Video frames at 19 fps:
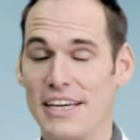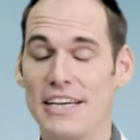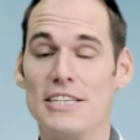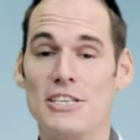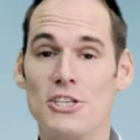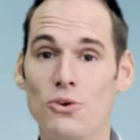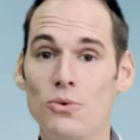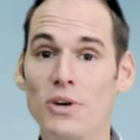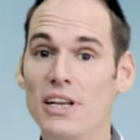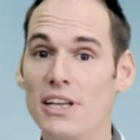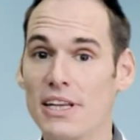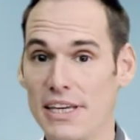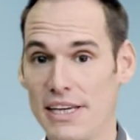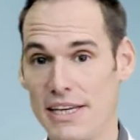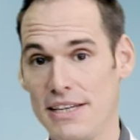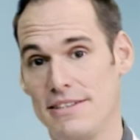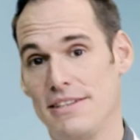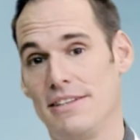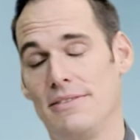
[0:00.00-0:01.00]
It's really
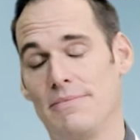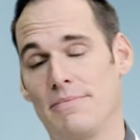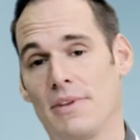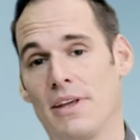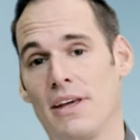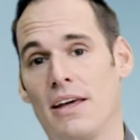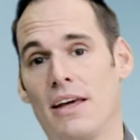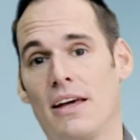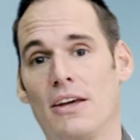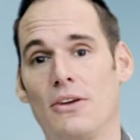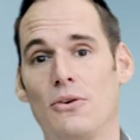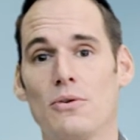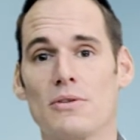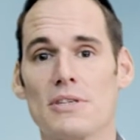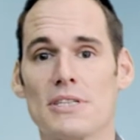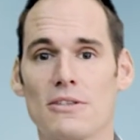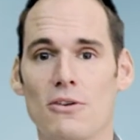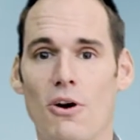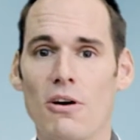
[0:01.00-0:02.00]
easy. You
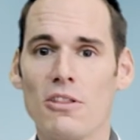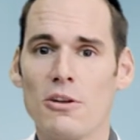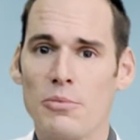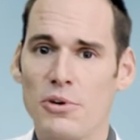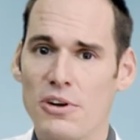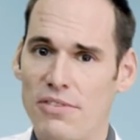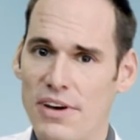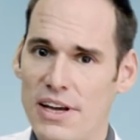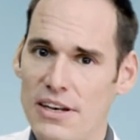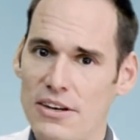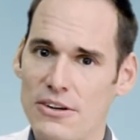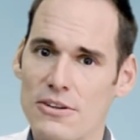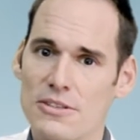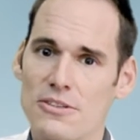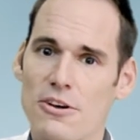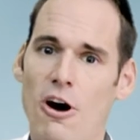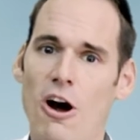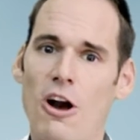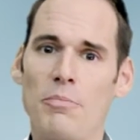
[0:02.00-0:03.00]
install the Preventicus
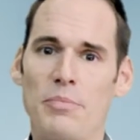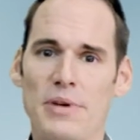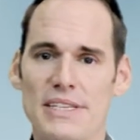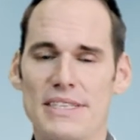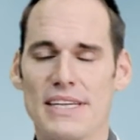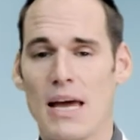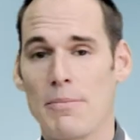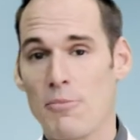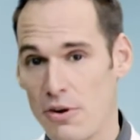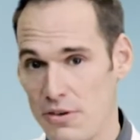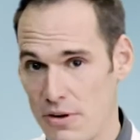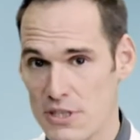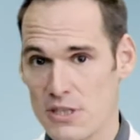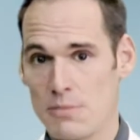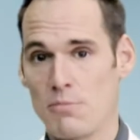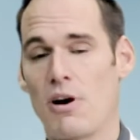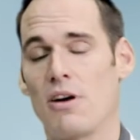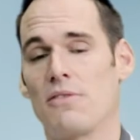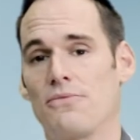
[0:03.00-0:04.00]
Heartbeats app on your
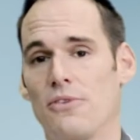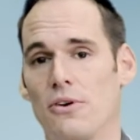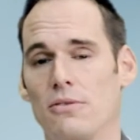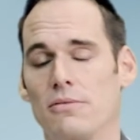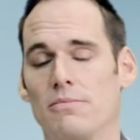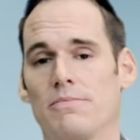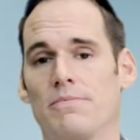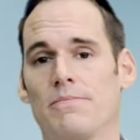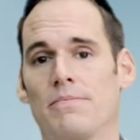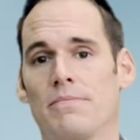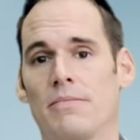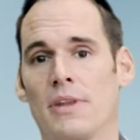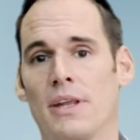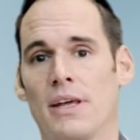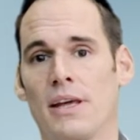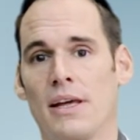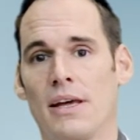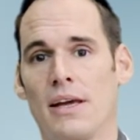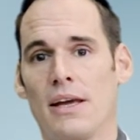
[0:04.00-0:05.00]
smartphone.
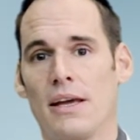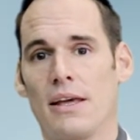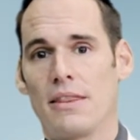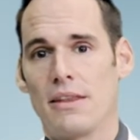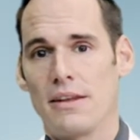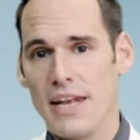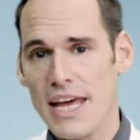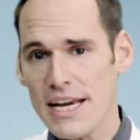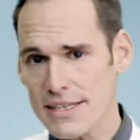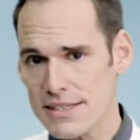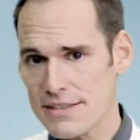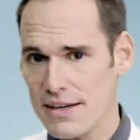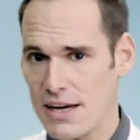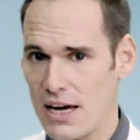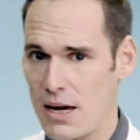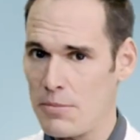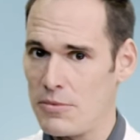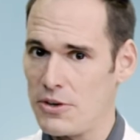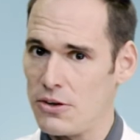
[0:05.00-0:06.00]
The next
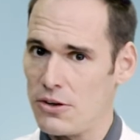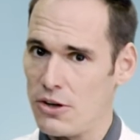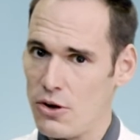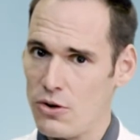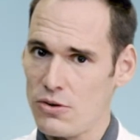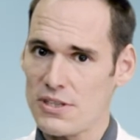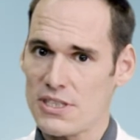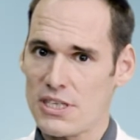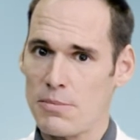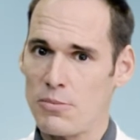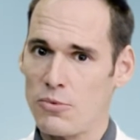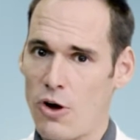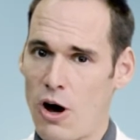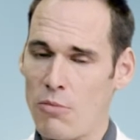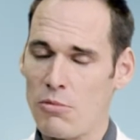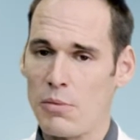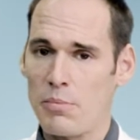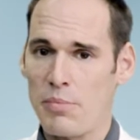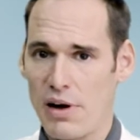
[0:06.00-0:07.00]
time you notice an
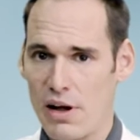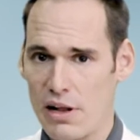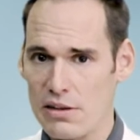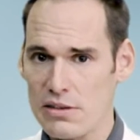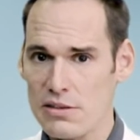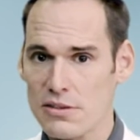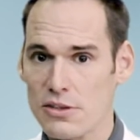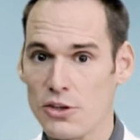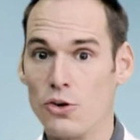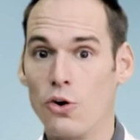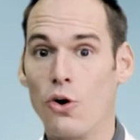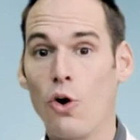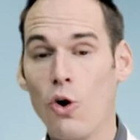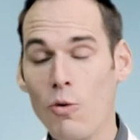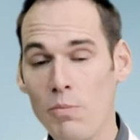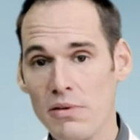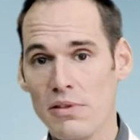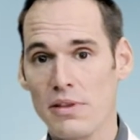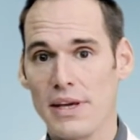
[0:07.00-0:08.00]
abnormal pulse, you
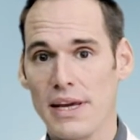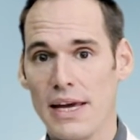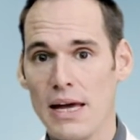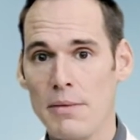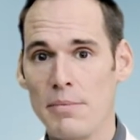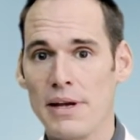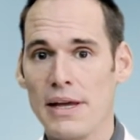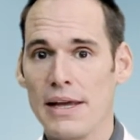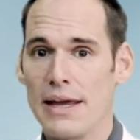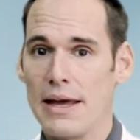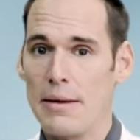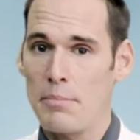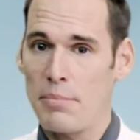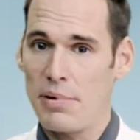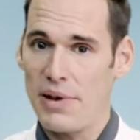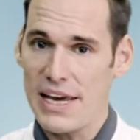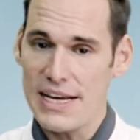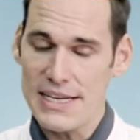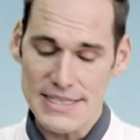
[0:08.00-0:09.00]
open the app and
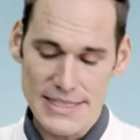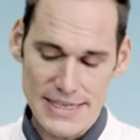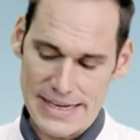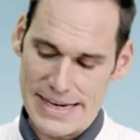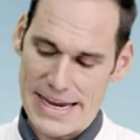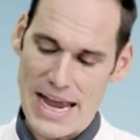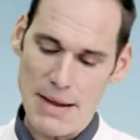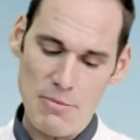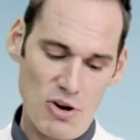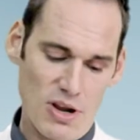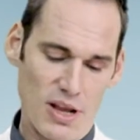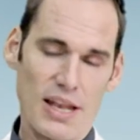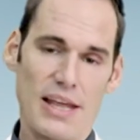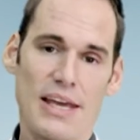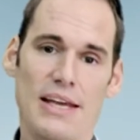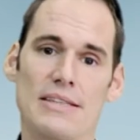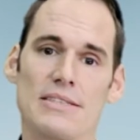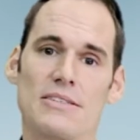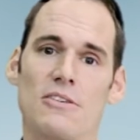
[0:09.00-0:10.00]
place the camera
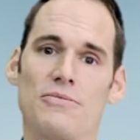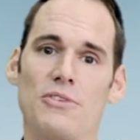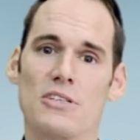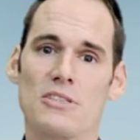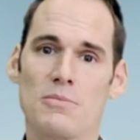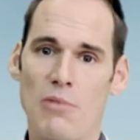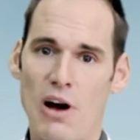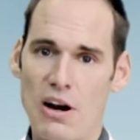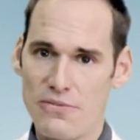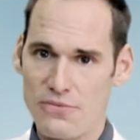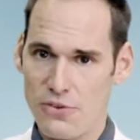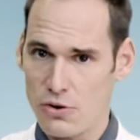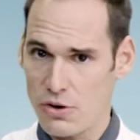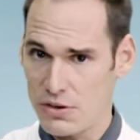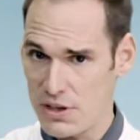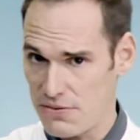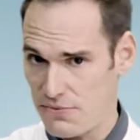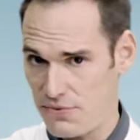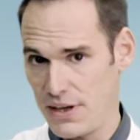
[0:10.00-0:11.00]
lens of your smartphone
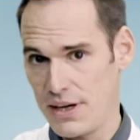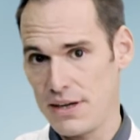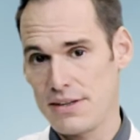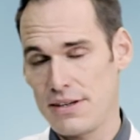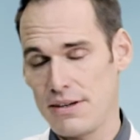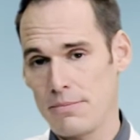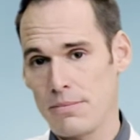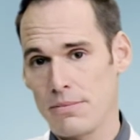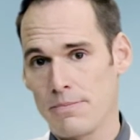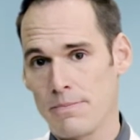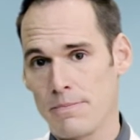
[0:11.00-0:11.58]
on your fingertip.